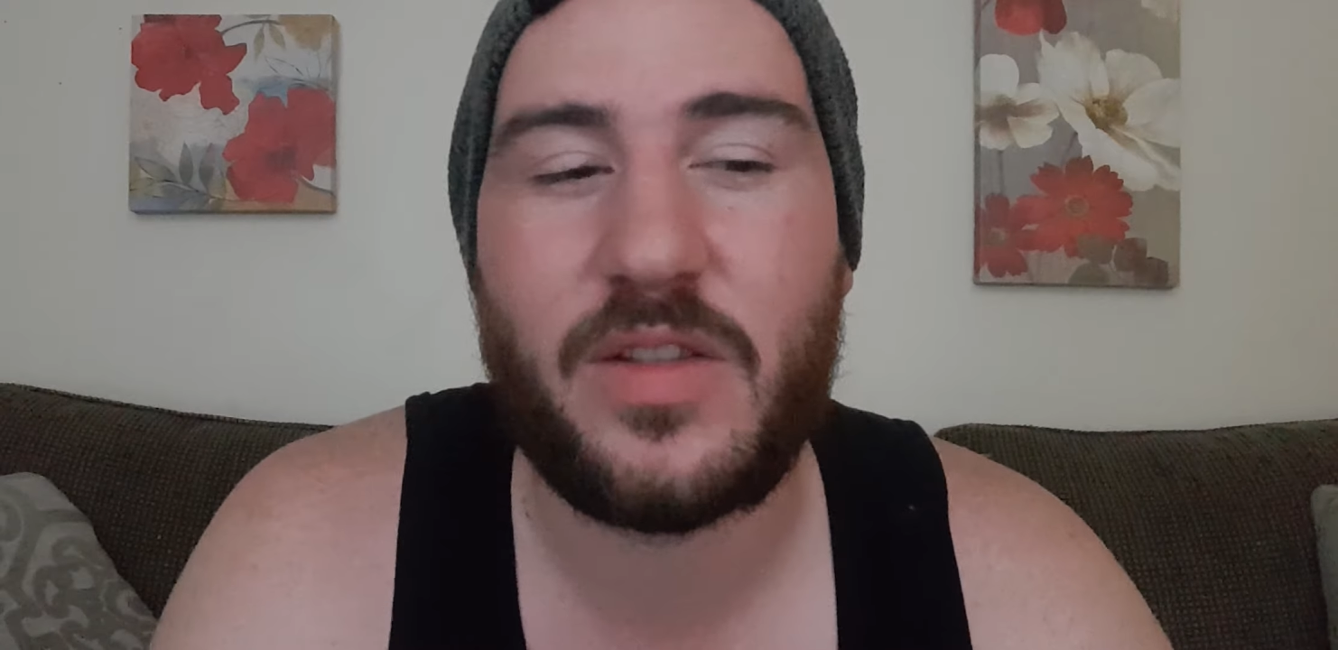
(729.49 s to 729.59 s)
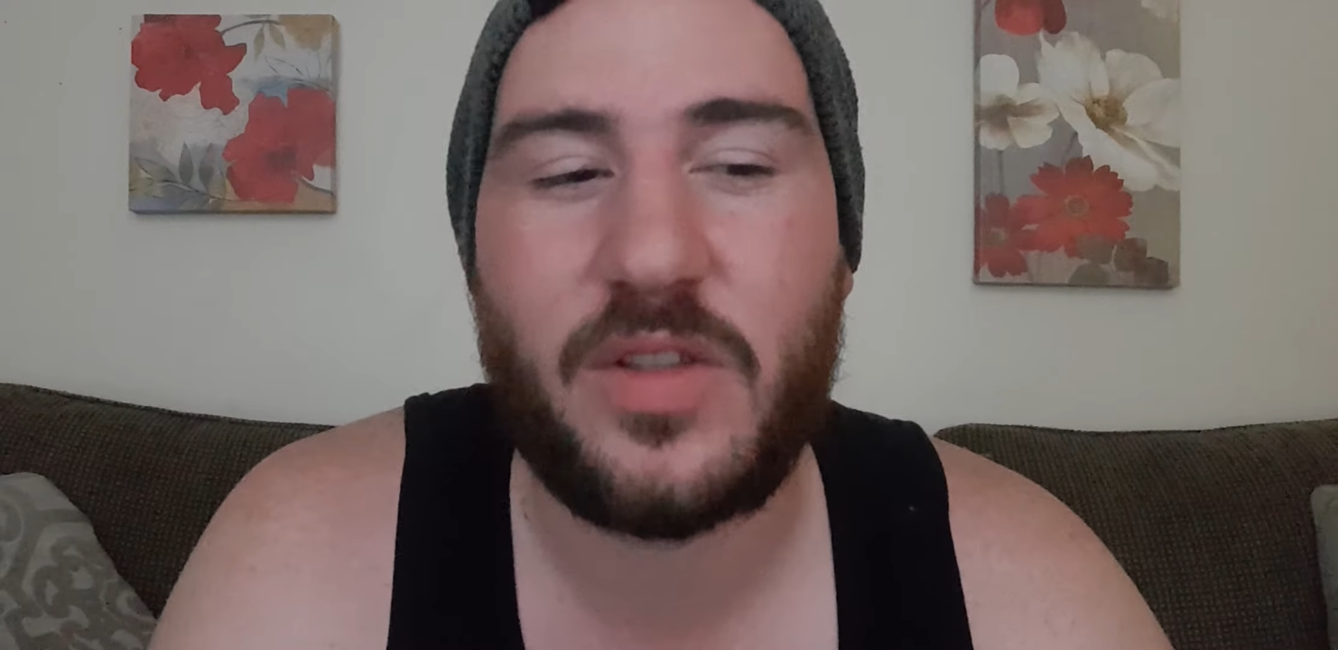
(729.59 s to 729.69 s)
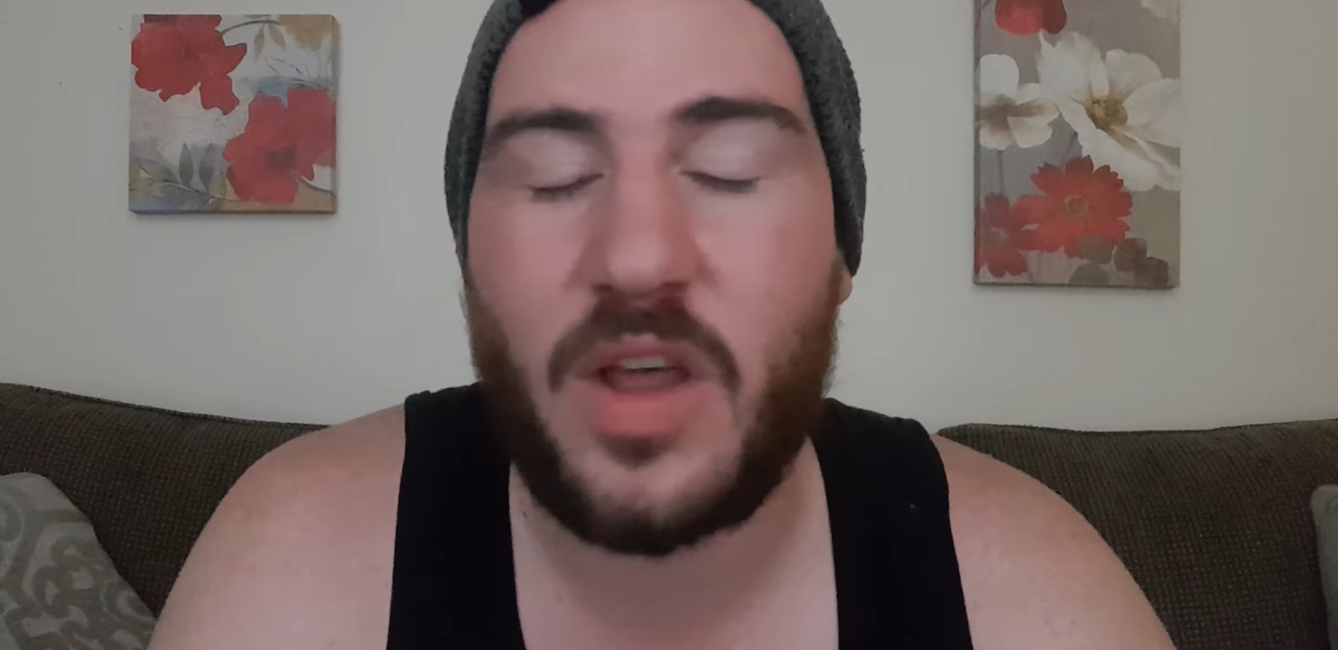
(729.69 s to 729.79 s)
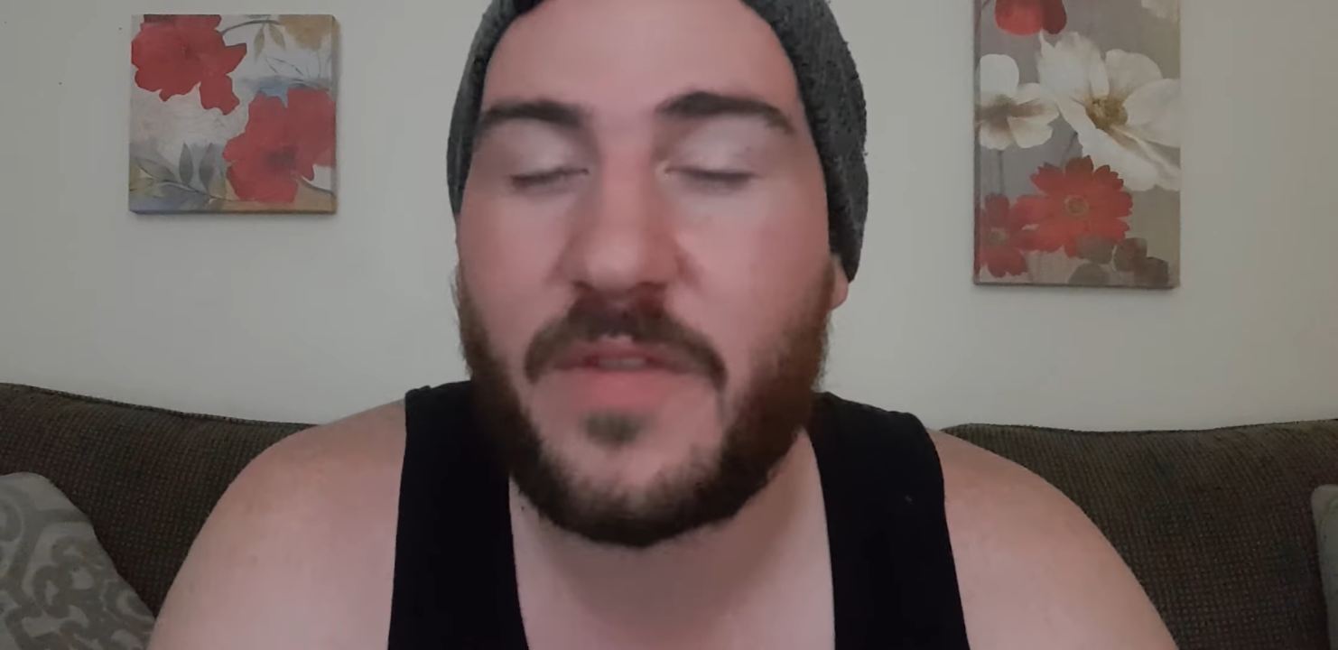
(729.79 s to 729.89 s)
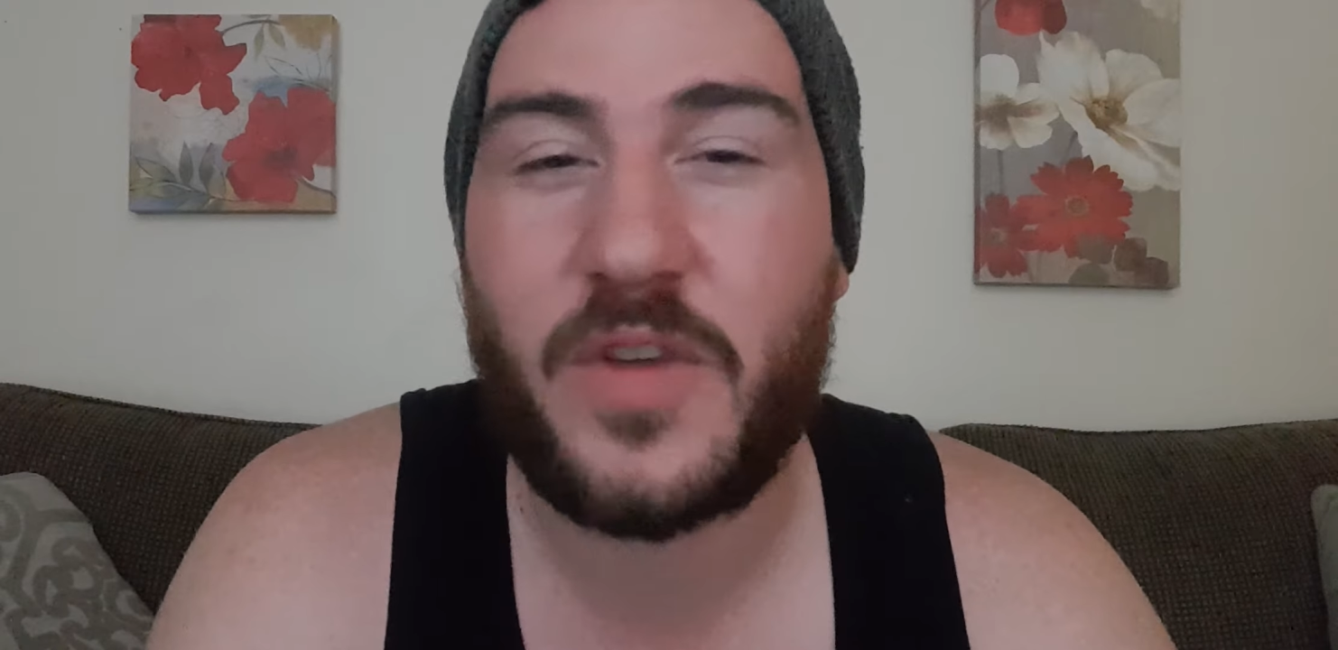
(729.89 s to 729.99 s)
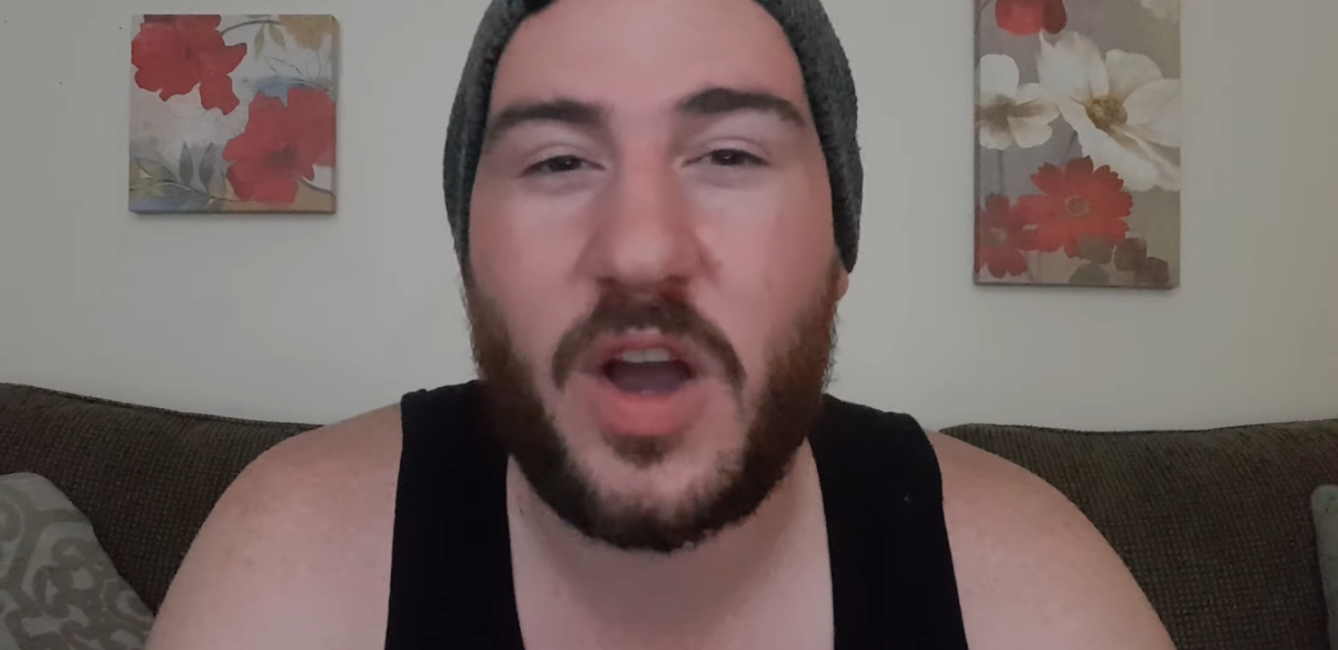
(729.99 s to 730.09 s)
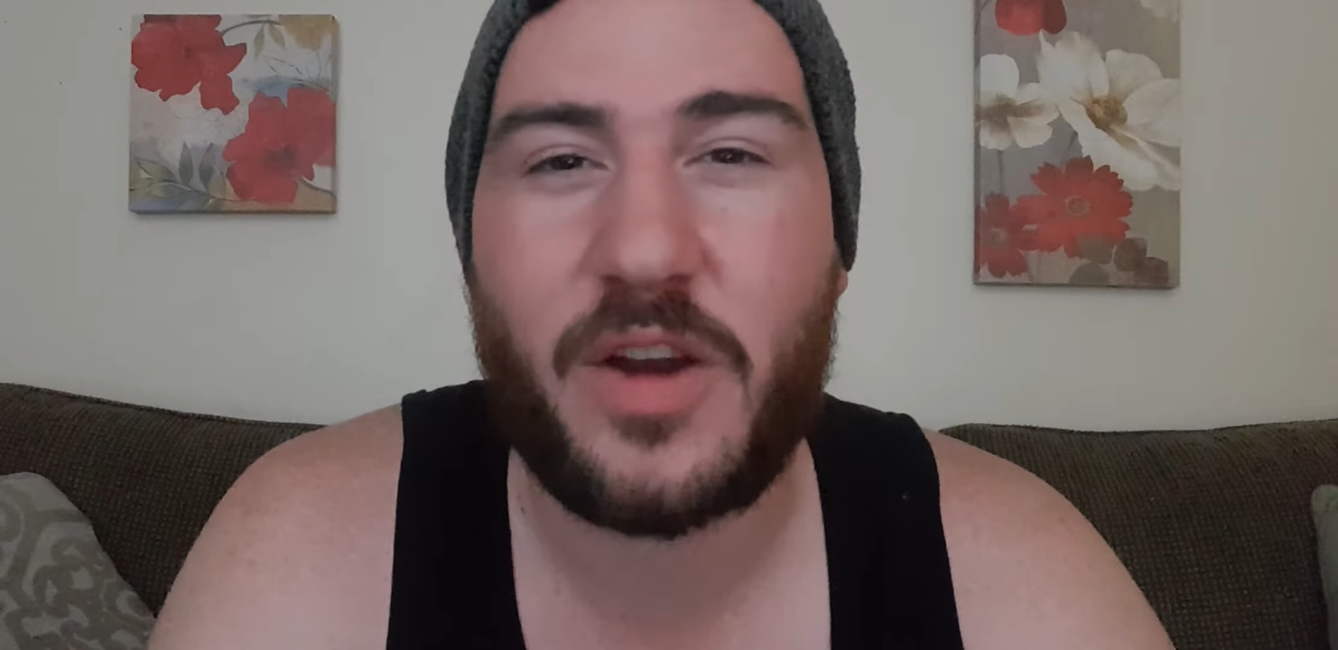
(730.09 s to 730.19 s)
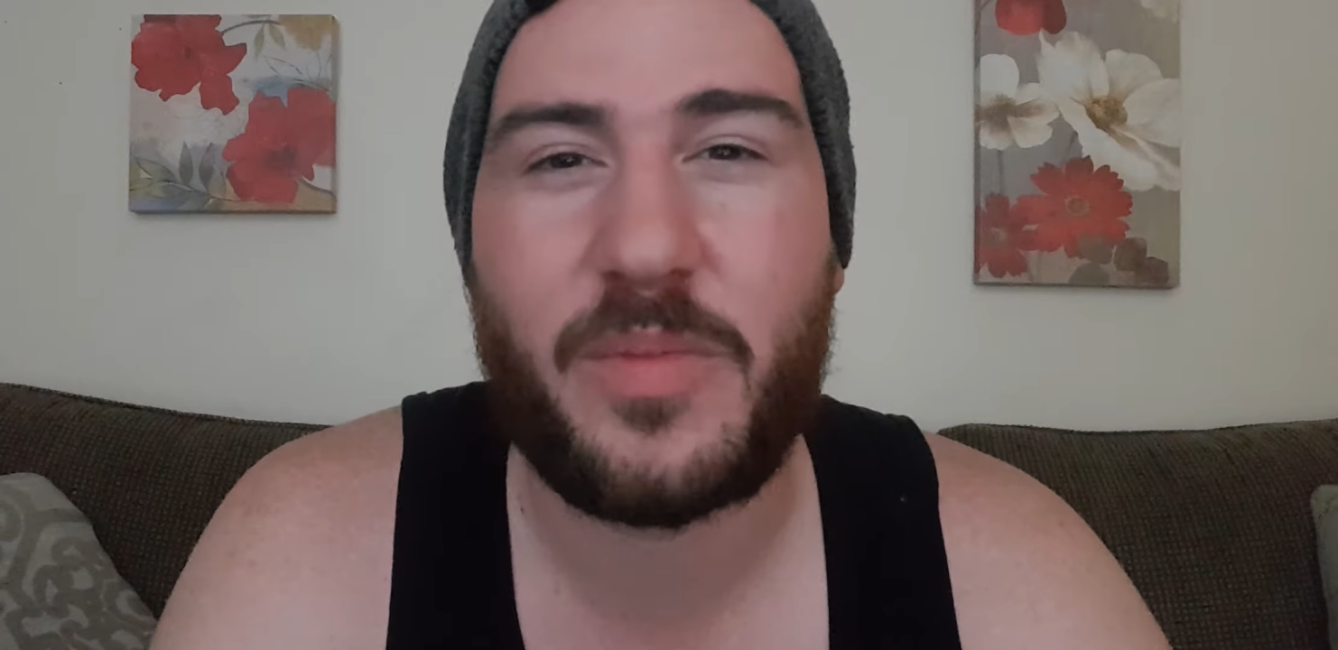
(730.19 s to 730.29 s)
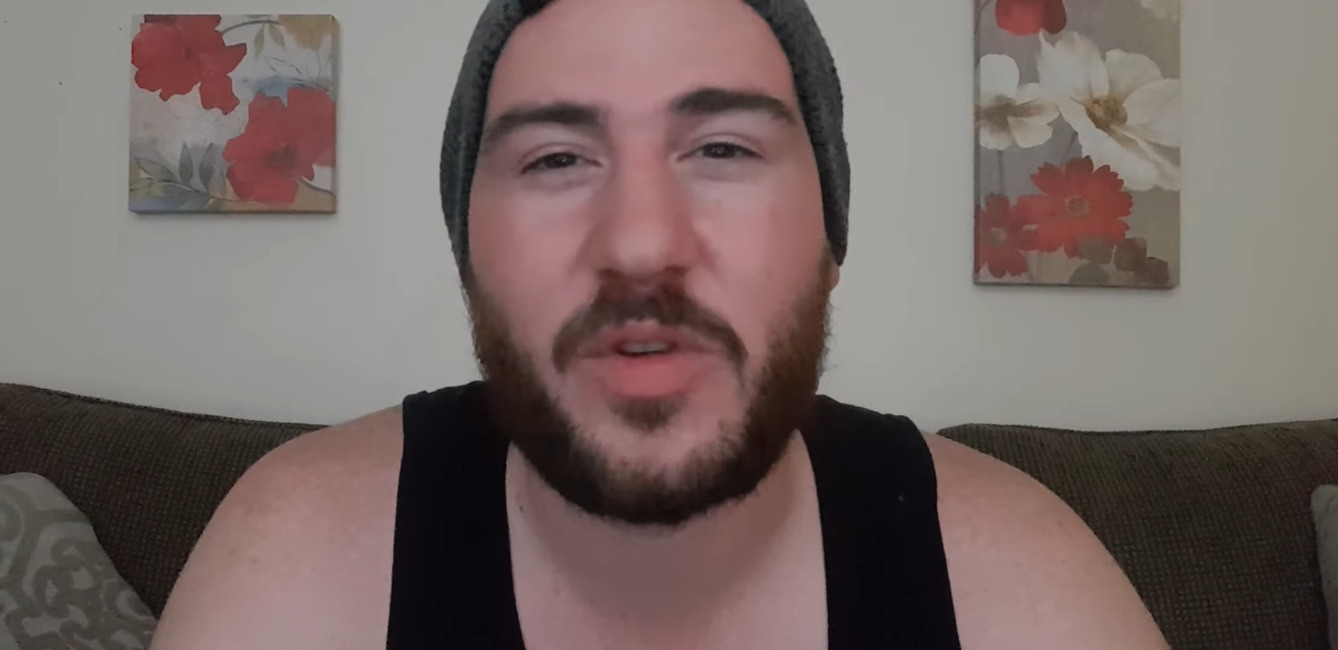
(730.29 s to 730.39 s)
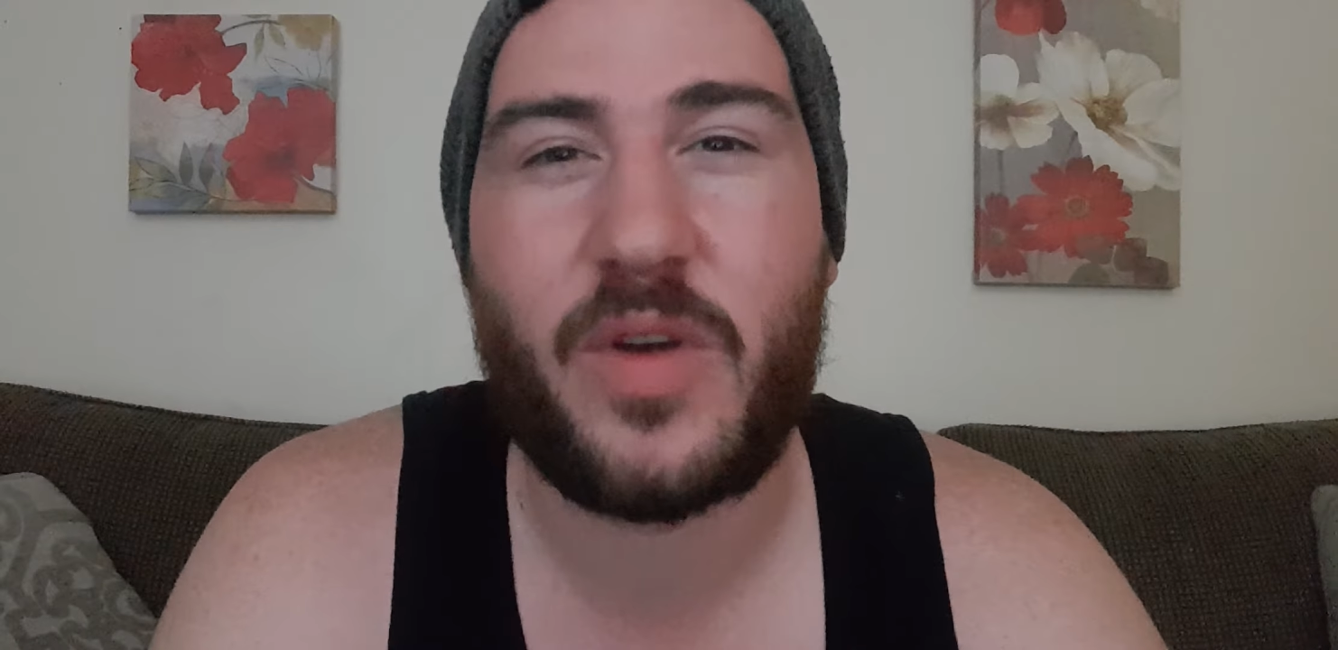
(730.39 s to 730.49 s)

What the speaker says: love Conor